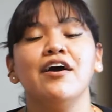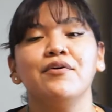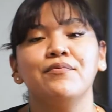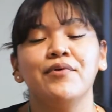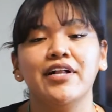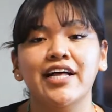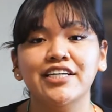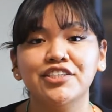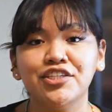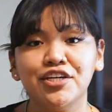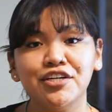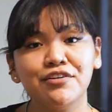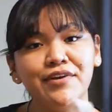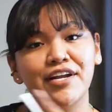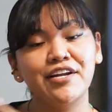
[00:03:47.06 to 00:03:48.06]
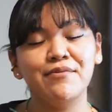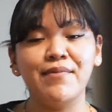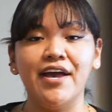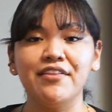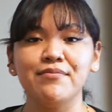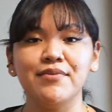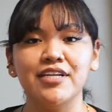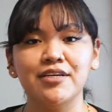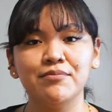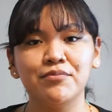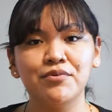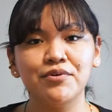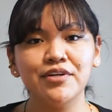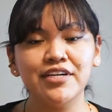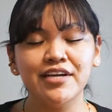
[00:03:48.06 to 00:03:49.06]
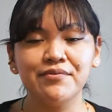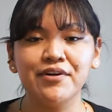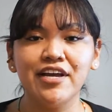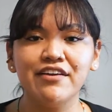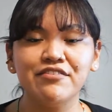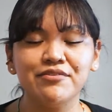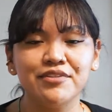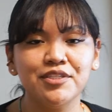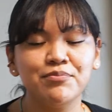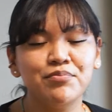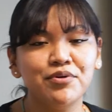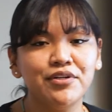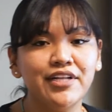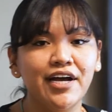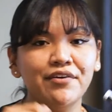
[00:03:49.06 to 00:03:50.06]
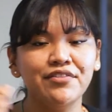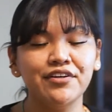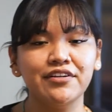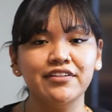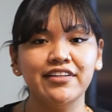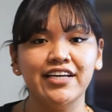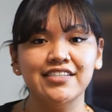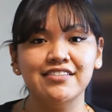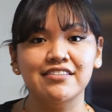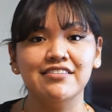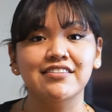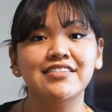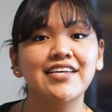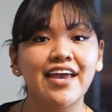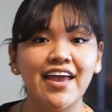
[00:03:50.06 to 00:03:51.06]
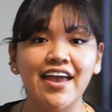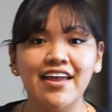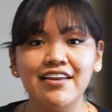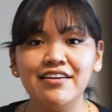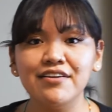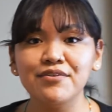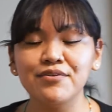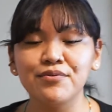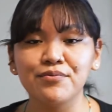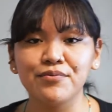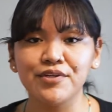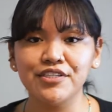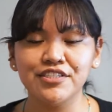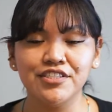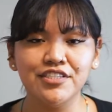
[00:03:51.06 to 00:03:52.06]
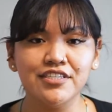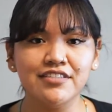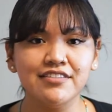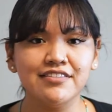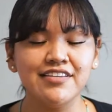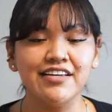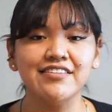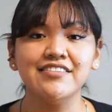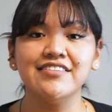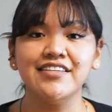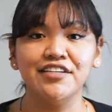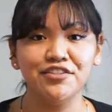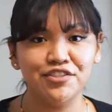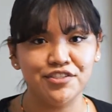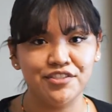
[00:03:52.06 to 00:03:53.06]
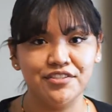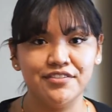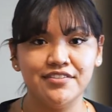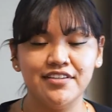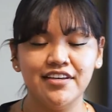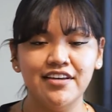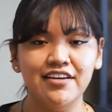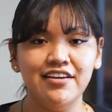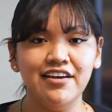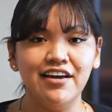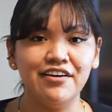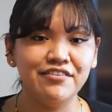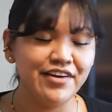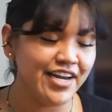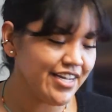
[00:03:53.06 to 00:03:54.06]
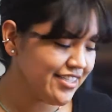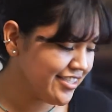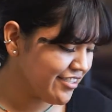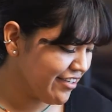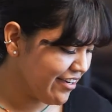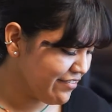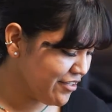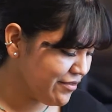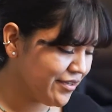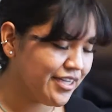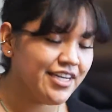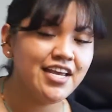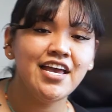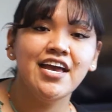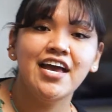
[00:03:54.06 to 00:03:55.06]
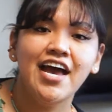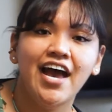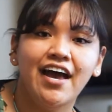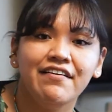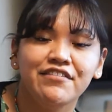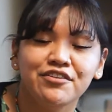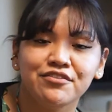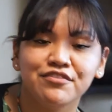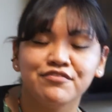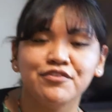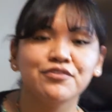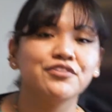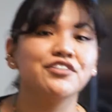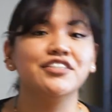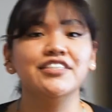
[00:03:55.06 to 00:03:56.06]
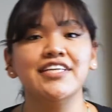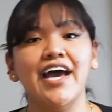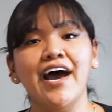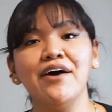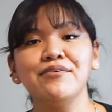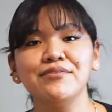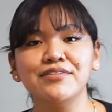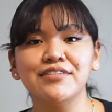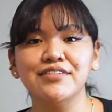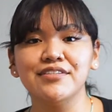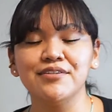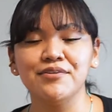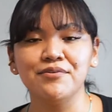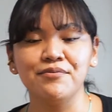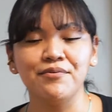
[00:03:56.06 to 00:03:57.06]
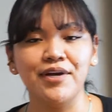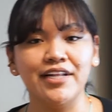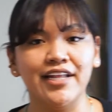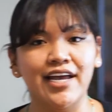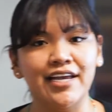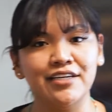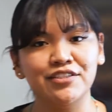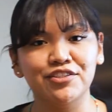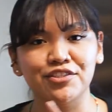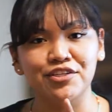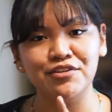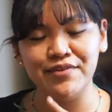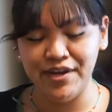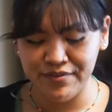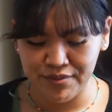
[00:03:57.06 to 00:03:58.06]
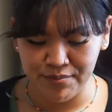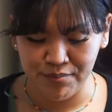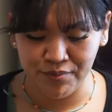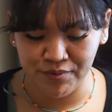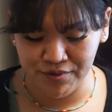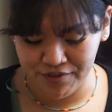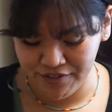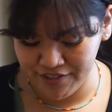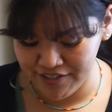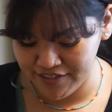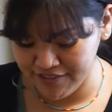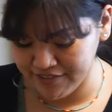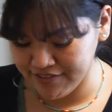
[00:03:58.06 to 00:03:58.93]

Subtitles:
while I turn around our math meeting board, I want everyone to pull out their lesson 10 worksheets and centers. All right, so everyone have those folders out while I turn around the board.